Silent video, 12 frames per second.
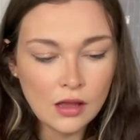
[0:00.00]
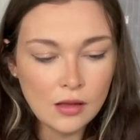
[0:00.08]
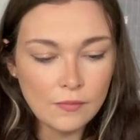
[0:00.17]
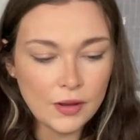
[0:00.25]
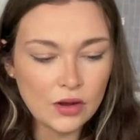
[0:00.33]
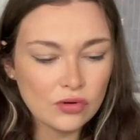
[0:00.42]

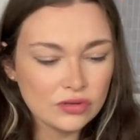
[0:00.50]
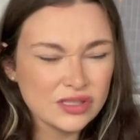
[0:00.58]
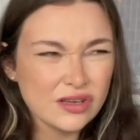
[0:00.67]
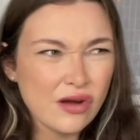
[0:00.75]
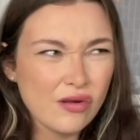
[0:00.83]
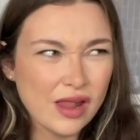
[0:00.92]
But
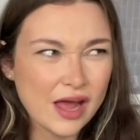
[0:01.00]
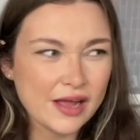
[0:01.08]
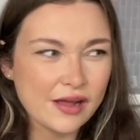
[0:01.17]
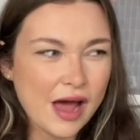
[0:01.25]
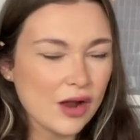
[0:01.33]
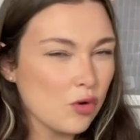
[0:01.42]
also,
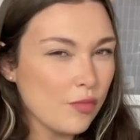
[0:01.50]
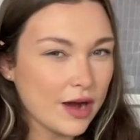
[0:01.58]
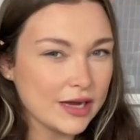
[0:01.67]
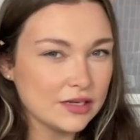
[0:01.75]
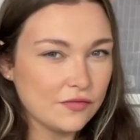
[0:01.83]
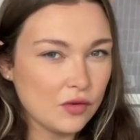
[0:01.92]
like, I don't
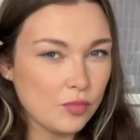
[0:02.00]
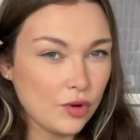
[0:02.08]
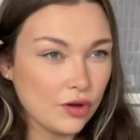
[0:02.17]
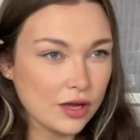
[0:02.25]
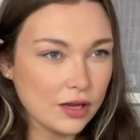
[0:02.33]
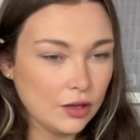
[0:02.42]
mind if a
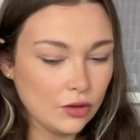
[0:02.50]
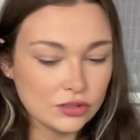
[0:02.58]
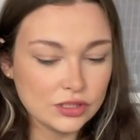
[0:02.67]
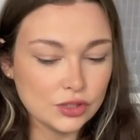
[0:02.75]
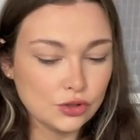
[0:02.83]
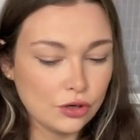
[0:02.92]
burger looks
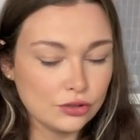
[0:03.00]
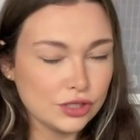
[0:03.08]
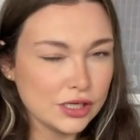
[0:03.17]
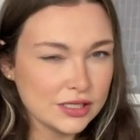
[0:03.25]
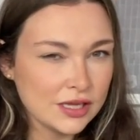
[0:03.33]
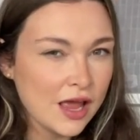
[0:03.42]

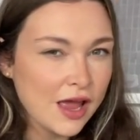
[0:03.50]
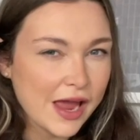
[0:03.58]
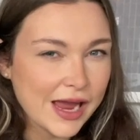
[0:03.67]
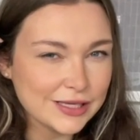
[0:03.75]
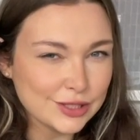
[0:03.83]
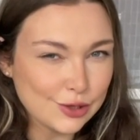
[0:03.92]
atrocious.
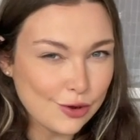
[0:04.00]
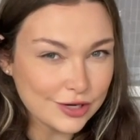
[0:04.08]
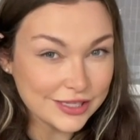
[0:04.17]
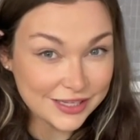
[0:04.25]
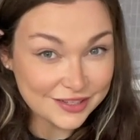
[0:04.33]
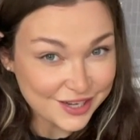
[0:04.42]
As long
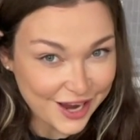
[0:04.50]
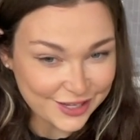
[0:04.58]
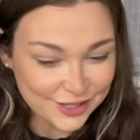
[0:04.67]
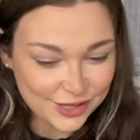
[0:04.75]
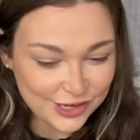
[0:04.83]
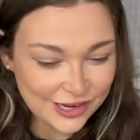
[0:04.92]
as it
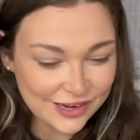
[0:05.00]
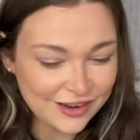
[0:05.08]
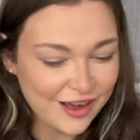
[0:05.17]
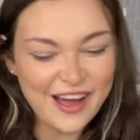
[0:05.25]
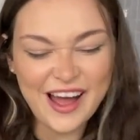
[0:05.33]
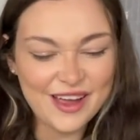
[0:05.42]
tastes good,
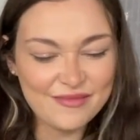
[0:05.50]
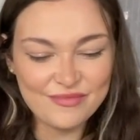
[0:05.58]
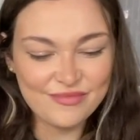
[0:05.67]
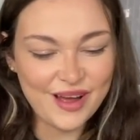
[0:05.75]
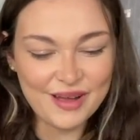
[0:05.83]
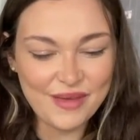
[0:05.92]

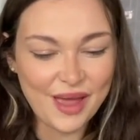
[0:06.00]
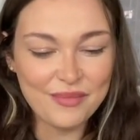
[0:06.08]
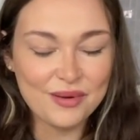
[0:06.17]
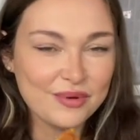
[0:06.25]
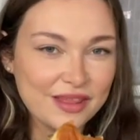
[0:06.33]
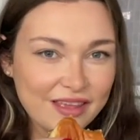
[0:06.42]
I'm happy
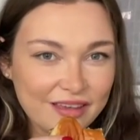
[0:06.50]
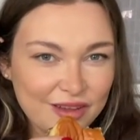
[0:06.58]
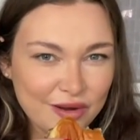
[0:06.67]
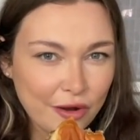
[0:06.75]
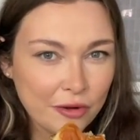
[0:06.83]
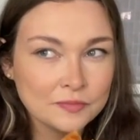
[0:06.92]
with it, you
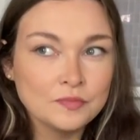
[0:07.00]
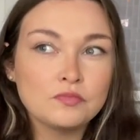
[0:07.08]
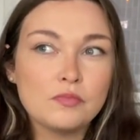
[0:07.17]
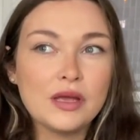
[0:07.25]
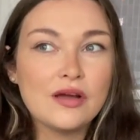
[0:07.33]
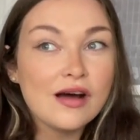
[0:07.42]
know.
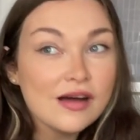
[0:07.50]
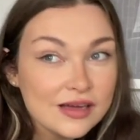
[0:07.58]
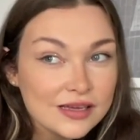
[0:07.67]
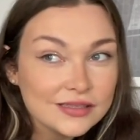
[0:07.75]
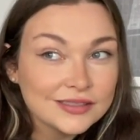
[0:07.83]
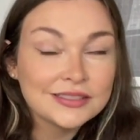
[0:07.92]

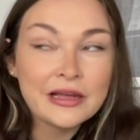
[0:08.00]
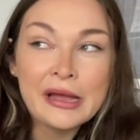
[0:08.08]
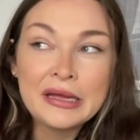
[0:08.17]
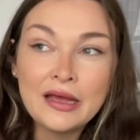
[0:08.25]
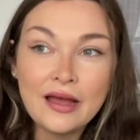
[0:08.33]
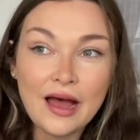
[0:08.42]
Because
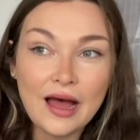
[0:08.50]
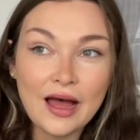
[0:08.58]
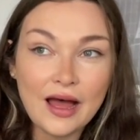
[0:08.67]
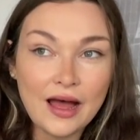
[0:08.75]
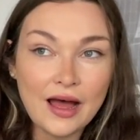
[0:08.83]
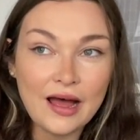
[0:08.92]

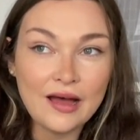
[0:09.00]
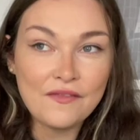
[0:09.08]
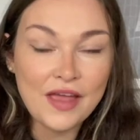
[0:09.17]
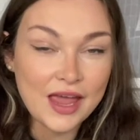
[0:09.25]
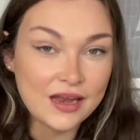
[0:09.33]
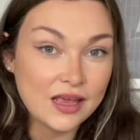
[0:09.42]
I've
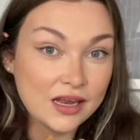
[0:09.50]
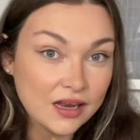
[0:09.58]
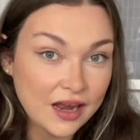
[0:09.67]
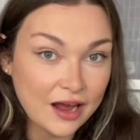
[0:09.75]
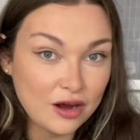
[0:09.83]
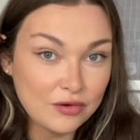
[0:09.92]
had
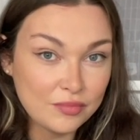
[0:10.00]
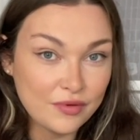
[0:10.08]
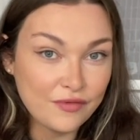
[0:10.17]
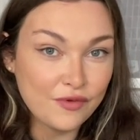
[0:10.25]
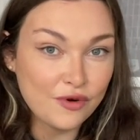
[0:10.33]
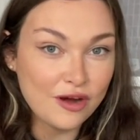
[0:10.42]
In-N-Out
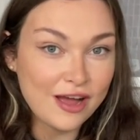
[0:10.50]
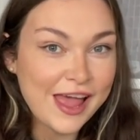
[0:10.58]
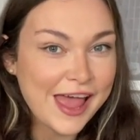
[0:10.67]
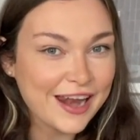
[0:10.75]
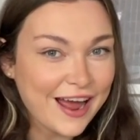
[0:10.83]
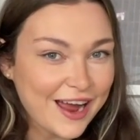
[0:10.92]
before,
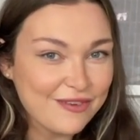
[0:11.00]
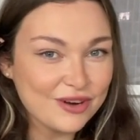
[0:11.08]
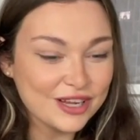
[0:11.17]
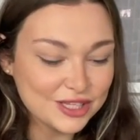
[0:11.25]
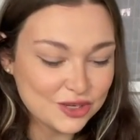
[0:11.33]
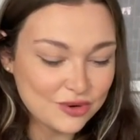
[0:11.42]
and I
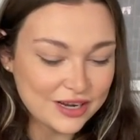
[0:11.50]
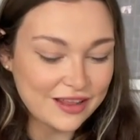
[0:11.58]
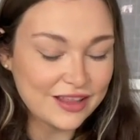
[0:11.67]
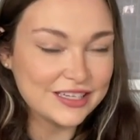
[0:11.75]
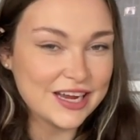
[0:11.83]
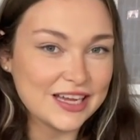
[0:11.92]
want to do
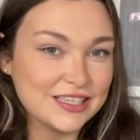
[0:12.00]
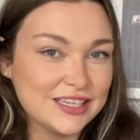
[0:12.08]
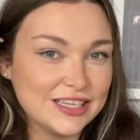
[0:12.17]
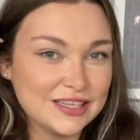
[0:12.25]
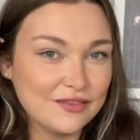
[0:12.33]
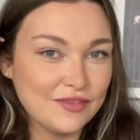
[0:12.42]
another taste
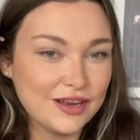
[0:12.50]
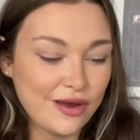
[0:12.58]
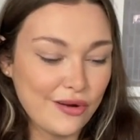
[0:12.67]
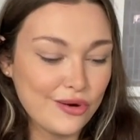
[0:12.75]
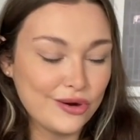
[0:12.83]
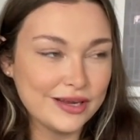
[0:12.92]
testing video
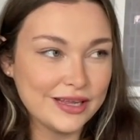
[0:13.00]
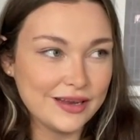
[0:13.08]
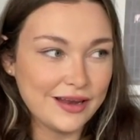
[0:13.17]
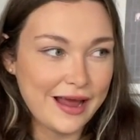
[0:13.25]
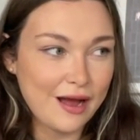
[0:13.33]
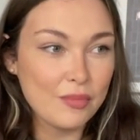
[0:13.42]
on
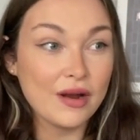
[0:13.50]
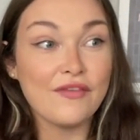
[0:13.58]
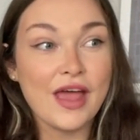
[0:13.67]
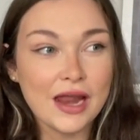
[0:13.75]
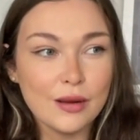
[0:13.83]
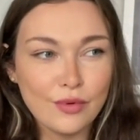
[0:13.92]
In-N-Out, but I've
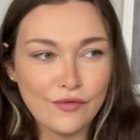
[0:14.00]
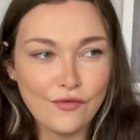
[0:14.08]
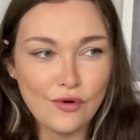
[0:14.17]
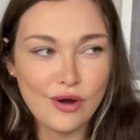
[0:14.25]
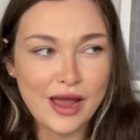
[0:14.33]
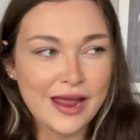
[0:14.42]
had it
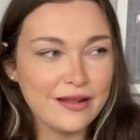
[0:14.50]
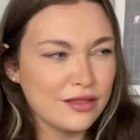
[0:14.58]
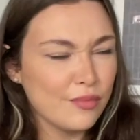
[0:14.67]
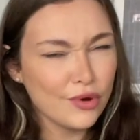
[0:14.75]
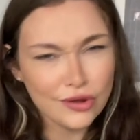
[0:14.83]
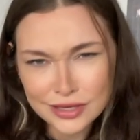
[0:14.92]
before, and the
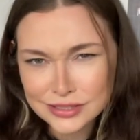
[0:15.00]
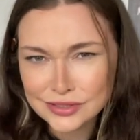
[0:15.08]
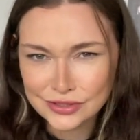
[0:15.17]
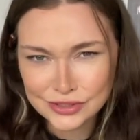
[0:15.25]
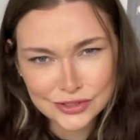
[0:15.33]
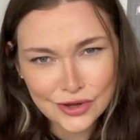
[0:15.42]
burgers
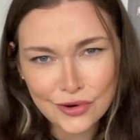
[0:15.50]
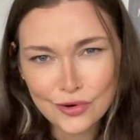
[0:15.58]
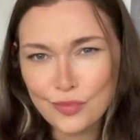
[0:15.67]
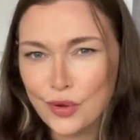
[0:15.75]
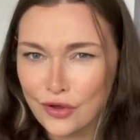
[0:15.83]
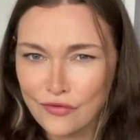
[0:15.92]
look so
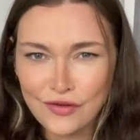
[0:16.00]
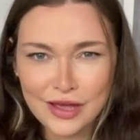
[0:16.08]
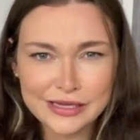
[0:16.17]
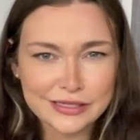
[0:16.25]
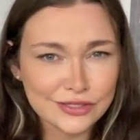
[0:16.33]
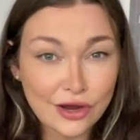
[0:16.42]

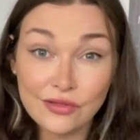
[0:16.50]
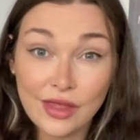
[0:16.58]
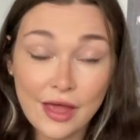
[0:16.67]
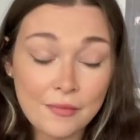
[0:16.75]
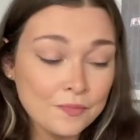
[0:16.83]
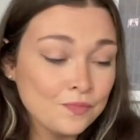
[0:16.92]
perfect, don't
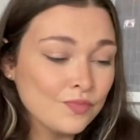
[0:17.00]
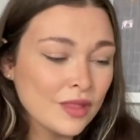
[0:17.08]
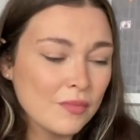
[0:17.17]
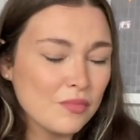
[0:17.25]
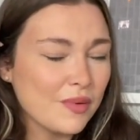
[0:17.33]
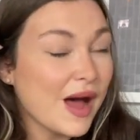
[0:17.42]
they?
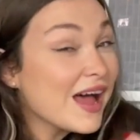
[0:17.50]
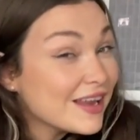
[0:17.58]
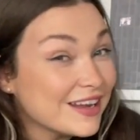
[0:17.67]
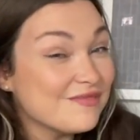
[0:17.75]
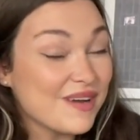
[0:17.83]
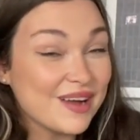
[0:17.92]
But
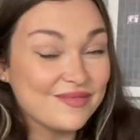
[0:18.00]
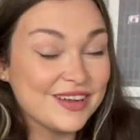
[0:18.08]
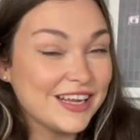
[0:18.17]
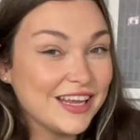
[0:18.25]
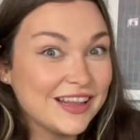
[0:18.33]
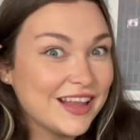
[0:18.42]
in my
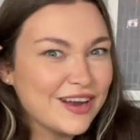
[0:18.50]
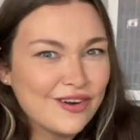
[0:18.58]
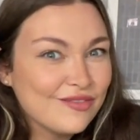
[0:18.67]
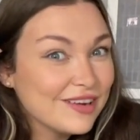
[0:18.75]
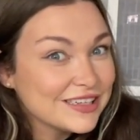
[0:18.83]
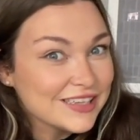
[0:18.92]
opinion, they don't
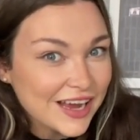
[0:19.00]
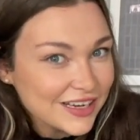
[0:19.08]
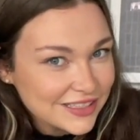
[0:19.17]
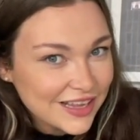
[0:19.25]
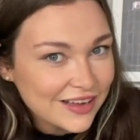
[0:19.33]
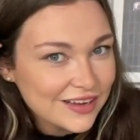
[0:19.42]
really
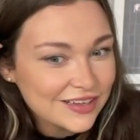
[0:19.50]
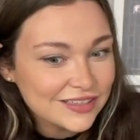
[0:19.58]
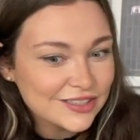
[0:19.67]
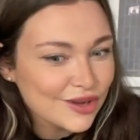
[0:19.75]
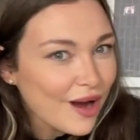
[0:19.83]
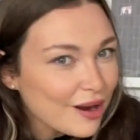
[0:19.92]
taste that good.
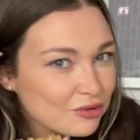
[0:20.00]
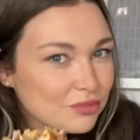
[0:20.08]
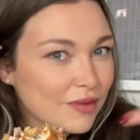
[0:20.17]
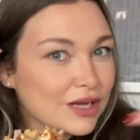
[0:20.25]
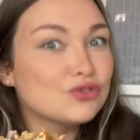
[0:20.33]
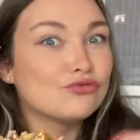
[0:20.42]
So I would
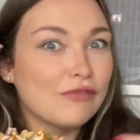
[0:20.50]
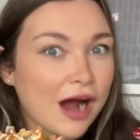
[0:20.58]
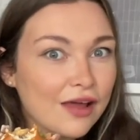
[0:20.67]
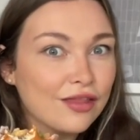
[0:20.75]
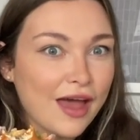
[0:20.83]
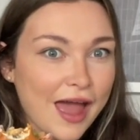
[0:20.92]
much
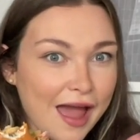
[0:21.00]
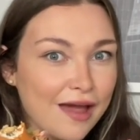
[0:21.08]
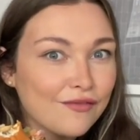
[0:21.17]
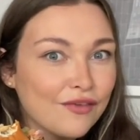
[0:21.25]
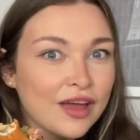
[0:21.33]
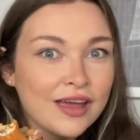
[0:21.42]
rather
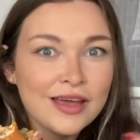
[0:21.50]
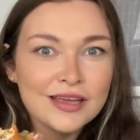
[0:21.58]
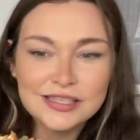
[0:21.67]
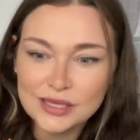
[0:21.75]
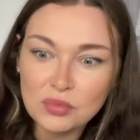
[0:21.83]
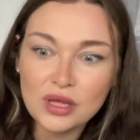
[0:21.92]
have
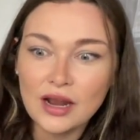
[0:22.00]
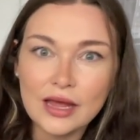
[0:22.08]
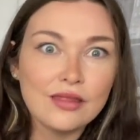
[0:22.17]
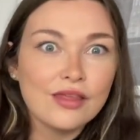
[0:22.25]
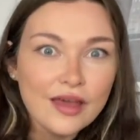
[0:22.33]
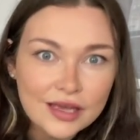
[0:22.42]
something
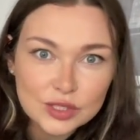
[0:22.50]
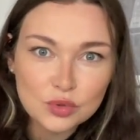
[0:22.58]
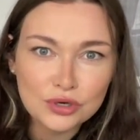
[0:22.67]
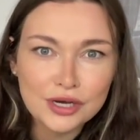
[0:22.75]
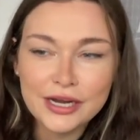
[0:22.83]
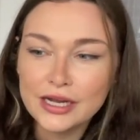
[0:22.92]
like this
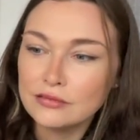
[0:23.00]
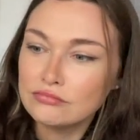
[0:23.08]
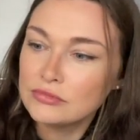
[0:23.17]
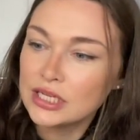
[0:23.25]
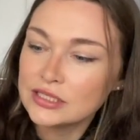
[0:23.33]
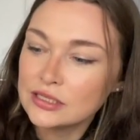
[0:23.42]
where it
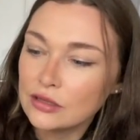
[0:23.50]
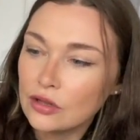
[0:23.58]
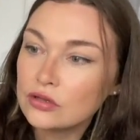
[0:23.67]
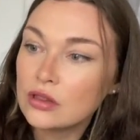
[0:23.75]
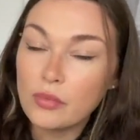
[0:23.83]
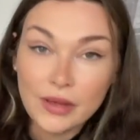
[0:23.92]
doesn't
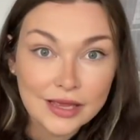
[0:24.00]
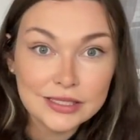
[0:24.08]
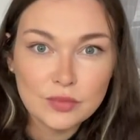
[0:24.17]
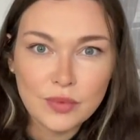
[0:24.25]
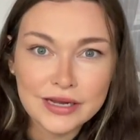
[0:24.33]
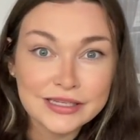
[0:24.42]
look the
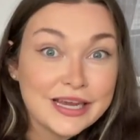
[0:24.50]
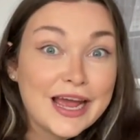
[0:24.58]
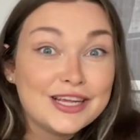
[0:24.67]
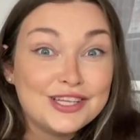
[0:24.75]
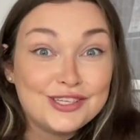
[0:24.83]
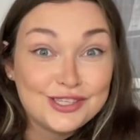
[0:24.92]
best, but it
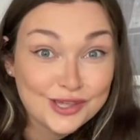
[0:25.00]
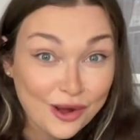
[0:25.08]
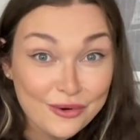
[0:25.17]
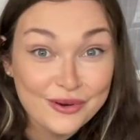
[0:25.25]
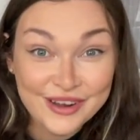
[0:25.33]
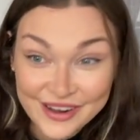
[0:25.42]
tastes
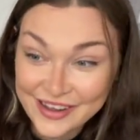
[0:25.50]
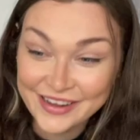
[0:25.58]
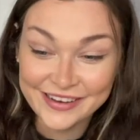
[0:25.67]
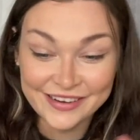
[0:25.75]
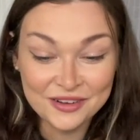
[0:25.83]
so good.